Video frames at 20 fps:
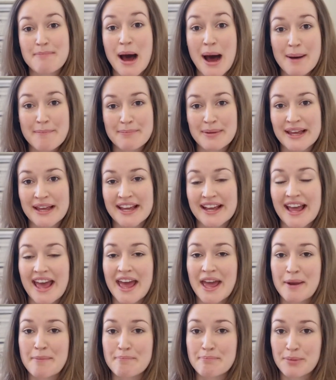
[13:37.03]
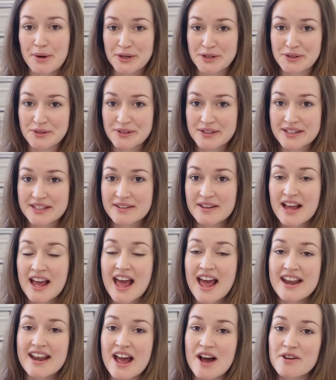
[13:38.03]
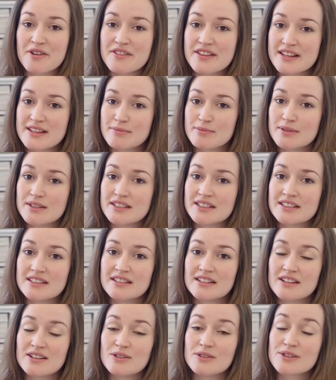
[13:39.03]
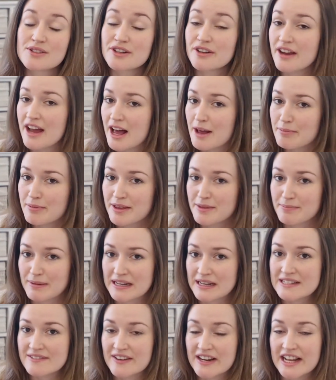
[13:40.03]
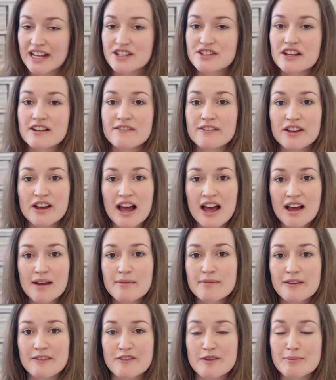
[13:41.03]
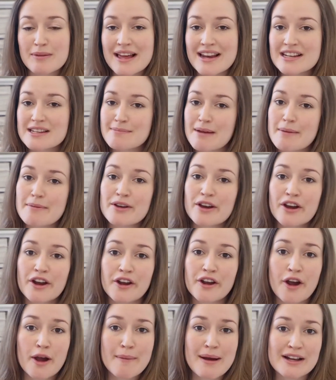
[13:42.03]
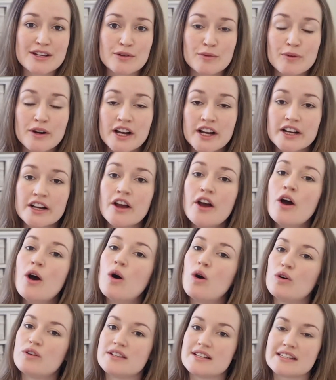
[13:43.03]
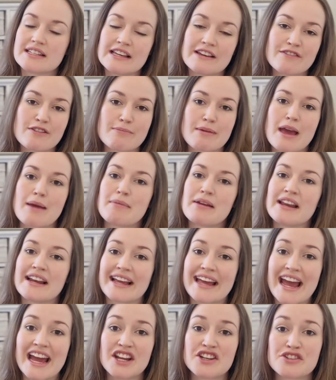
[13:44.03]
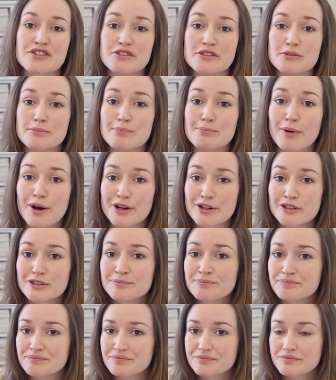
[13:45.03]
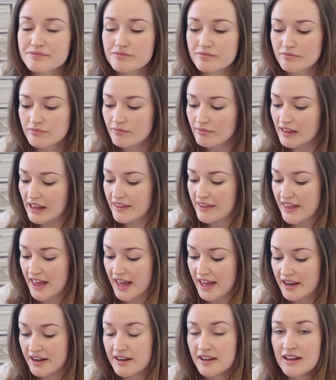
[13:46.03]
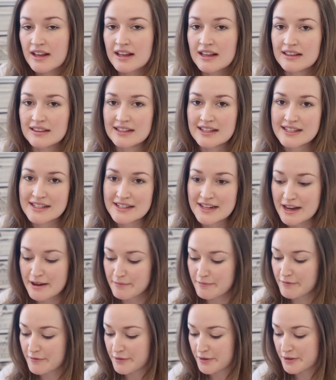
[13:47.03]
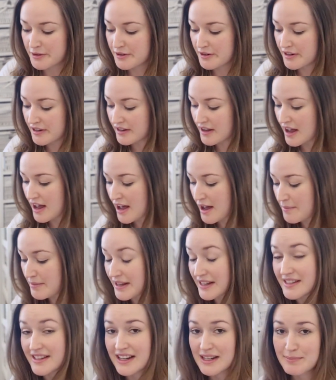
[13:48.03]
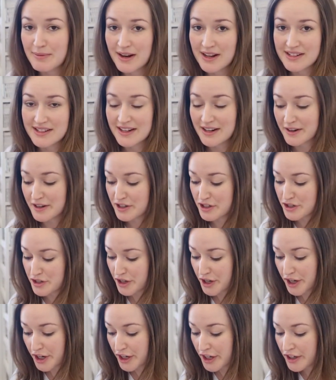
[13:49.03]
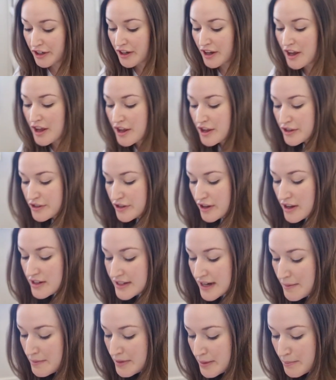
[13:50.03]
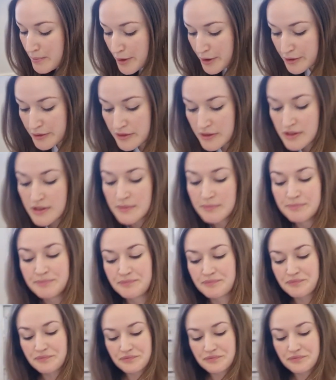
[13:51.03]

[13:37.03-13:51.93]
pumping and bottles. Now all this will also help with breastfeeding. So if you're planning to maybe go back to work or just give your baby an occasional bottle, then listen up for these next products that I'm going to show you. So I'll start with the bottles.